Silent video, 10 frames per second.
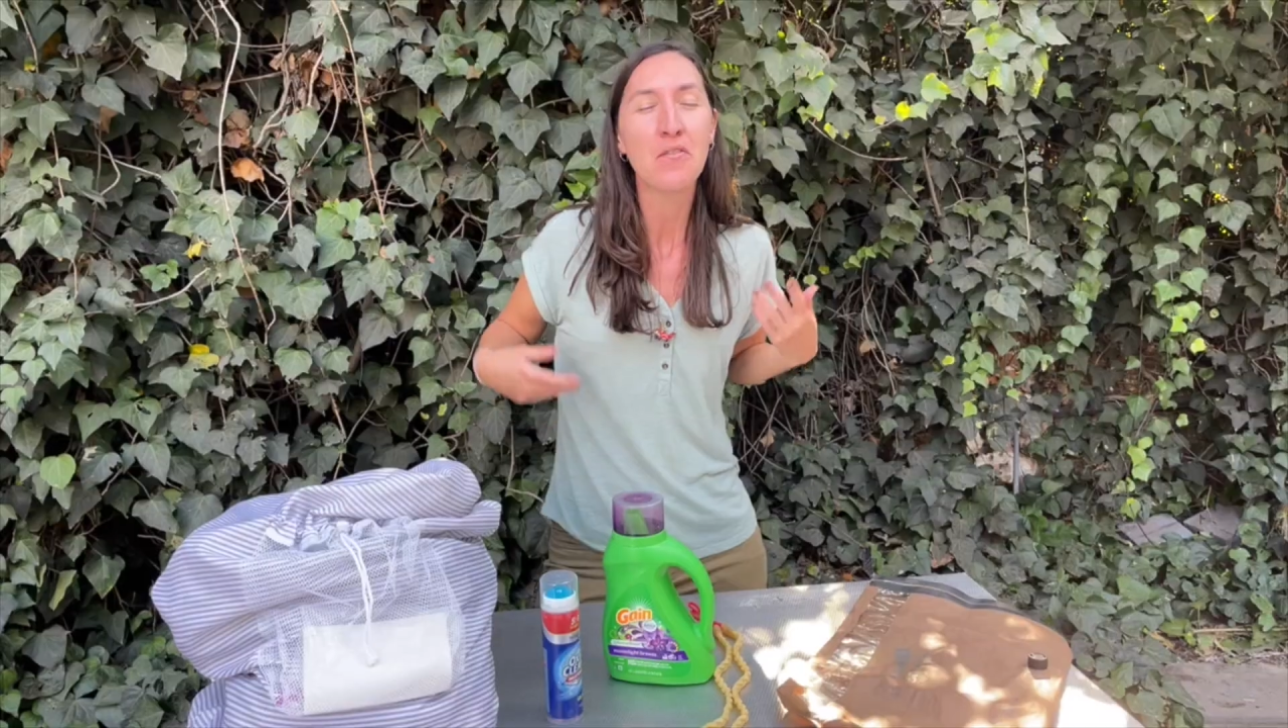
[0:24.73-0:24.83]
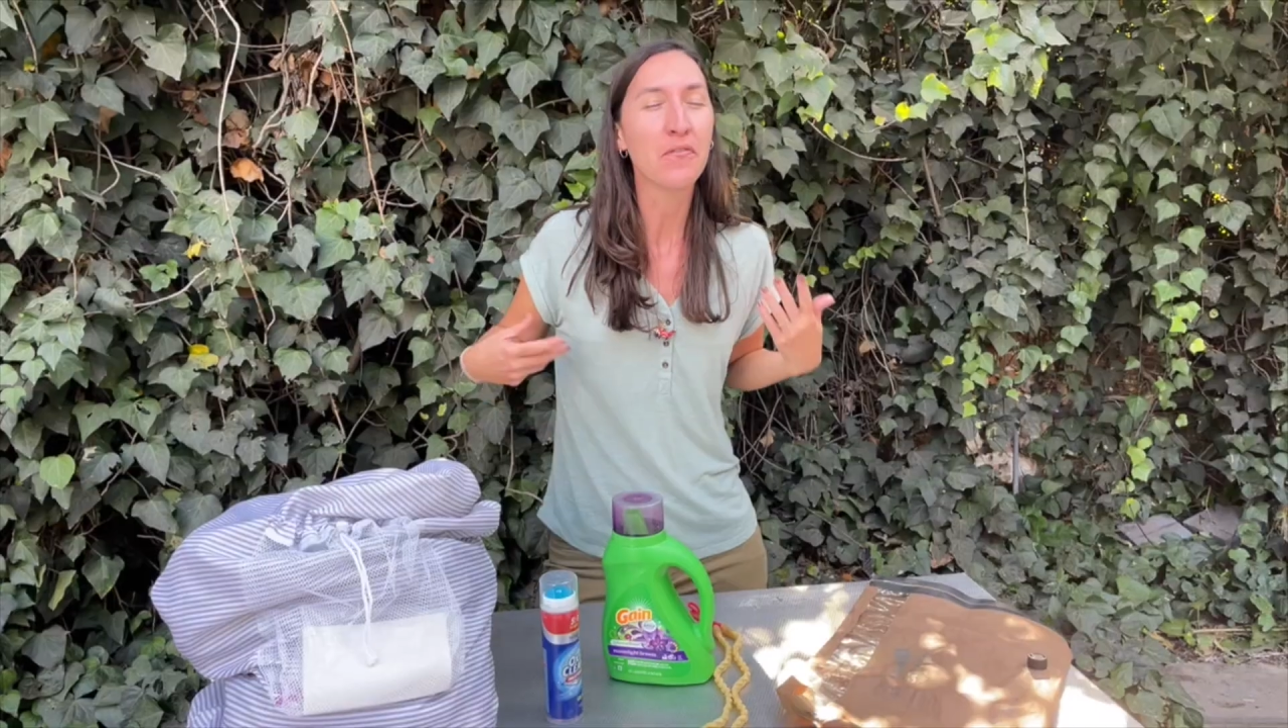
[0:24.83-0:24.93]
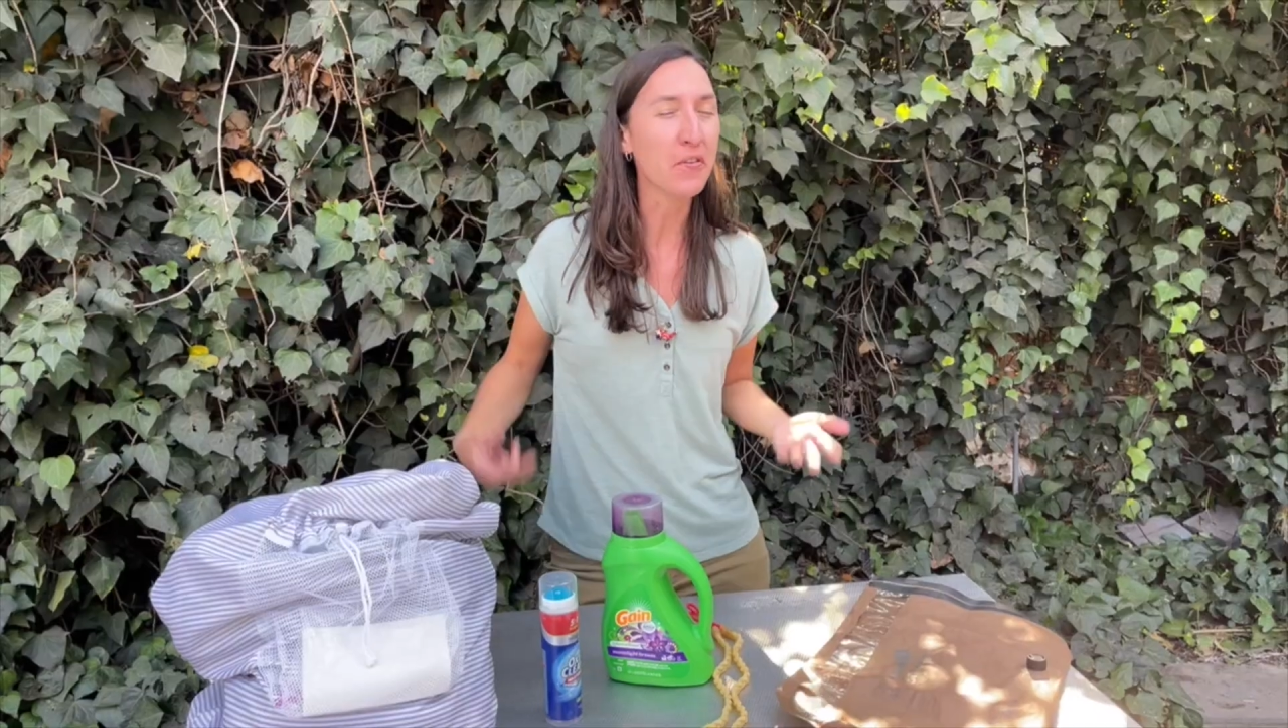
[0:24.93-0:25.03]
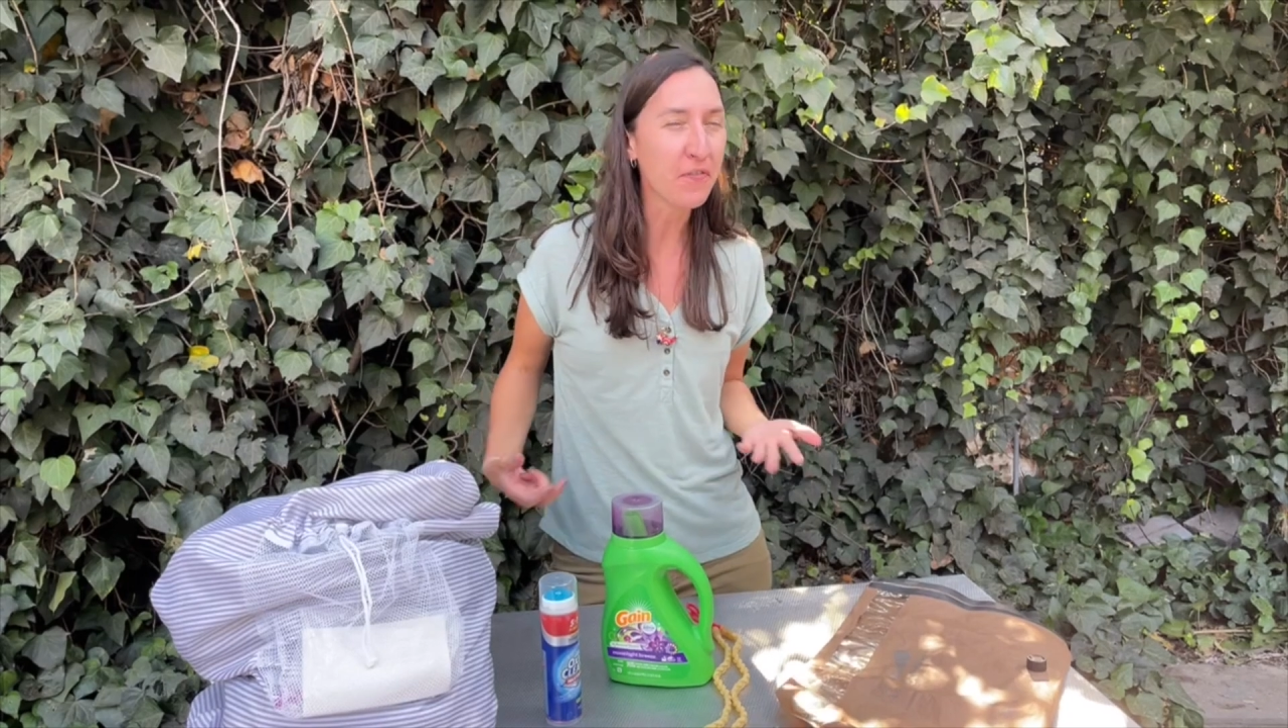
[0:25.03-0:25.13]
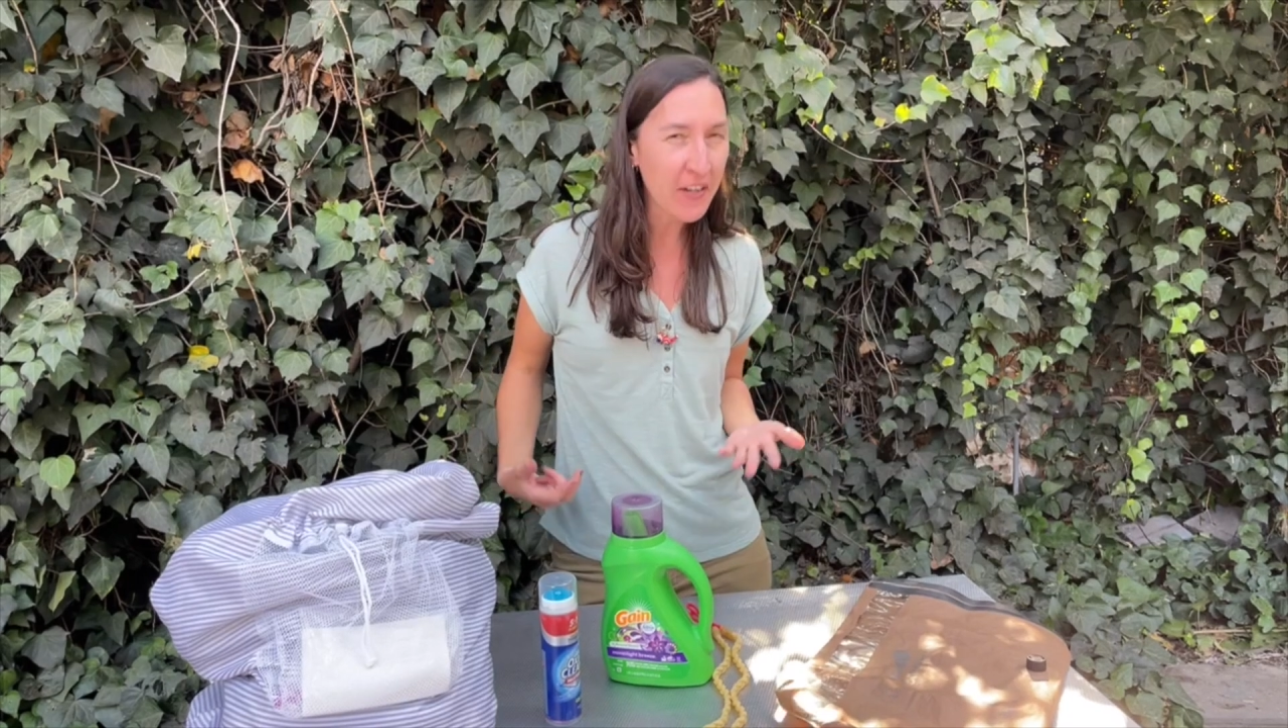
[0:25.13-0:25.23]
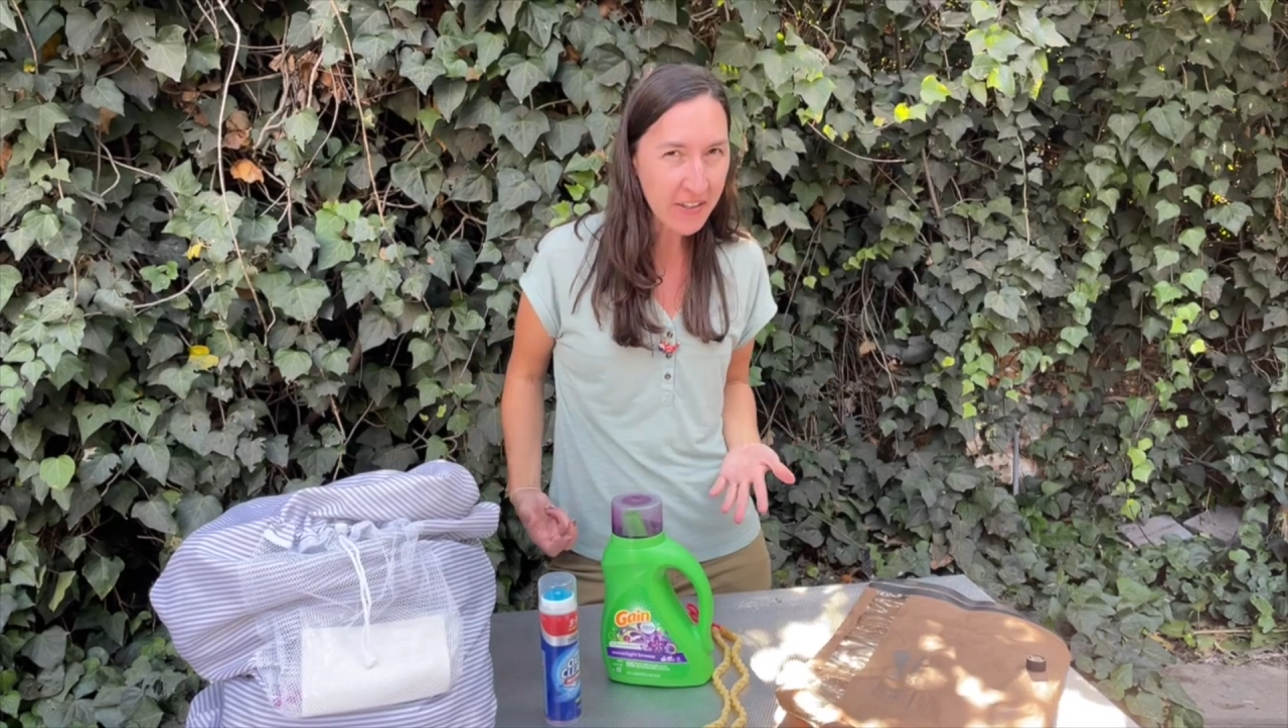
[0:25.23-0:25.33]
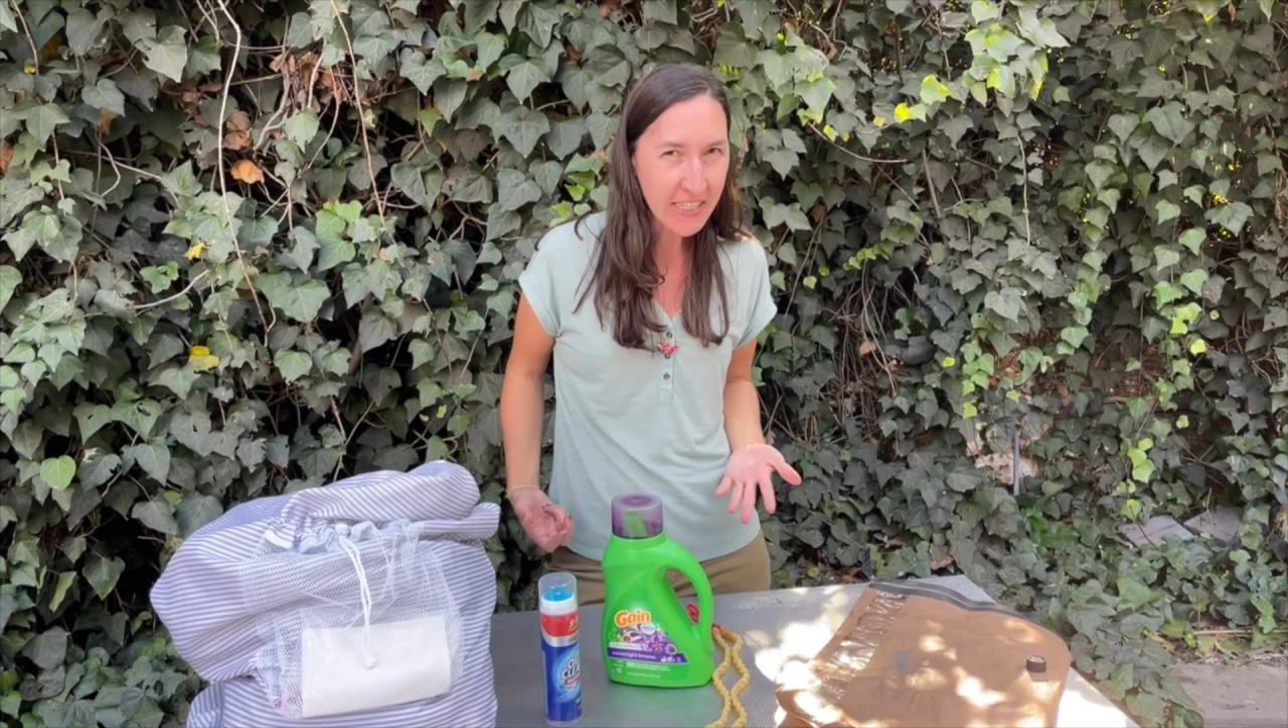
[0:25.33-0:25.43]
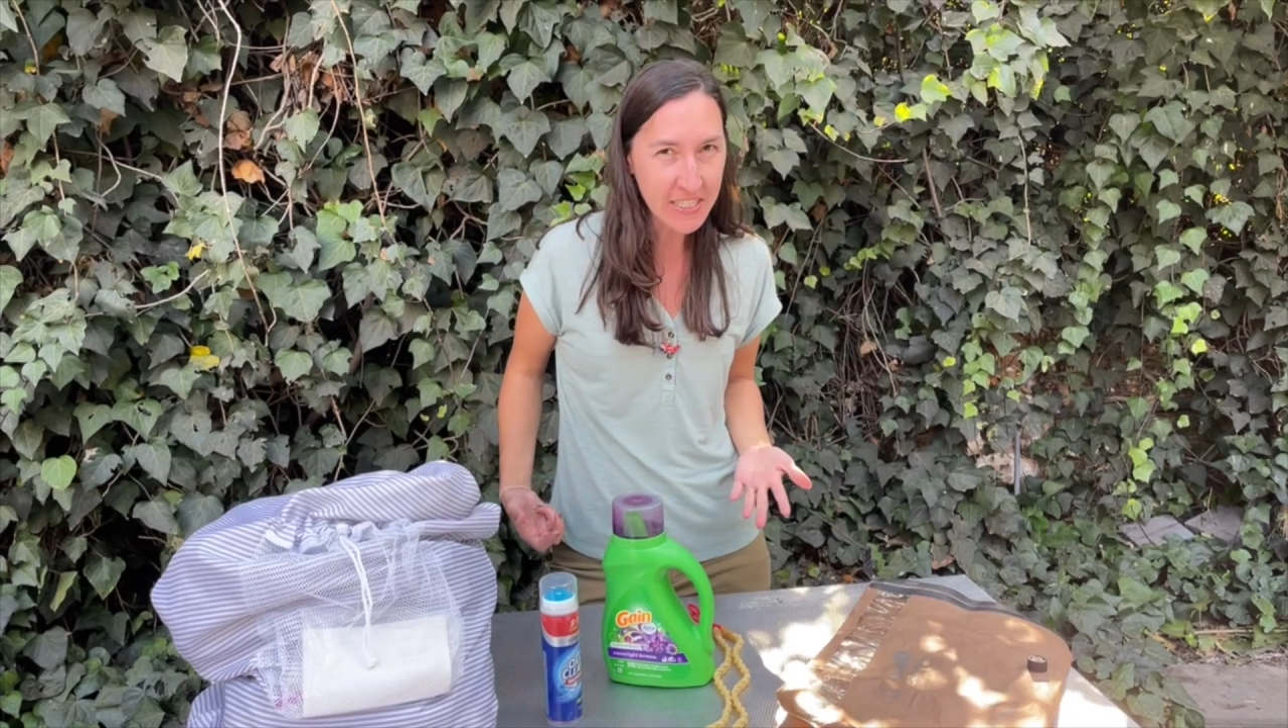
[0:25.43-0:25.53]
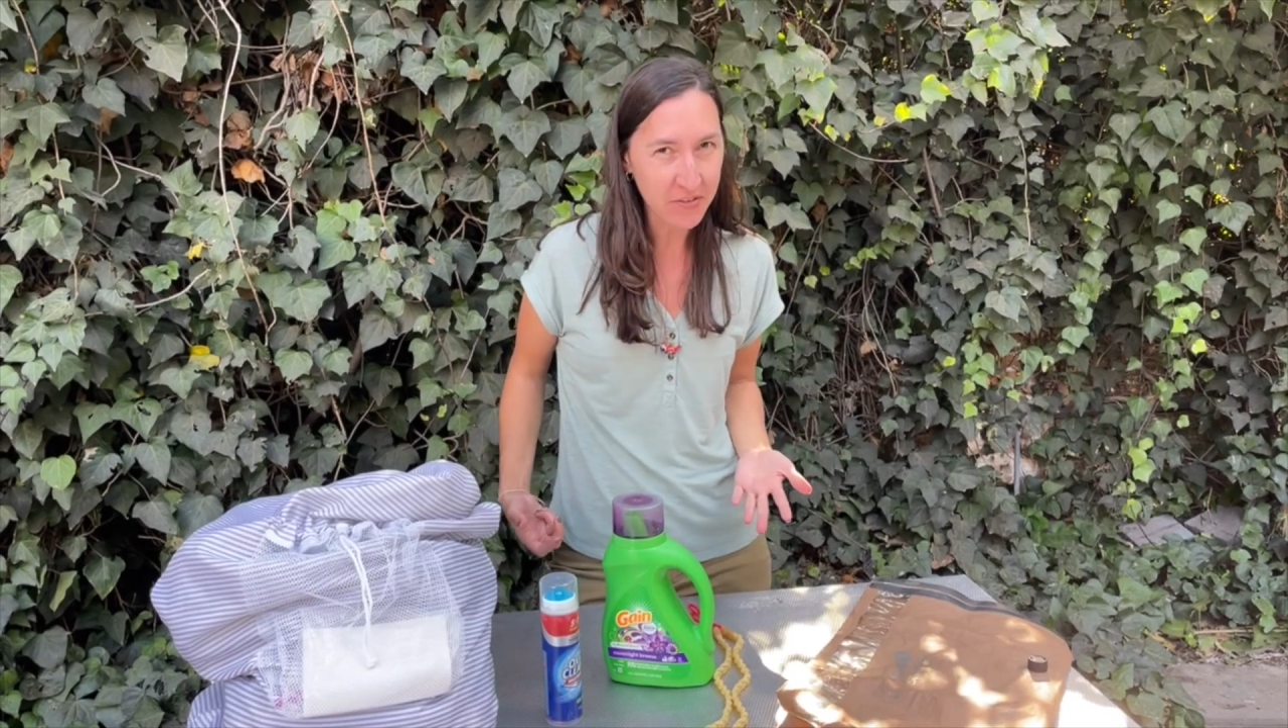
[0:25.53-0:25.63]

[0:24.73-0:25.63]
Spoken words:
For various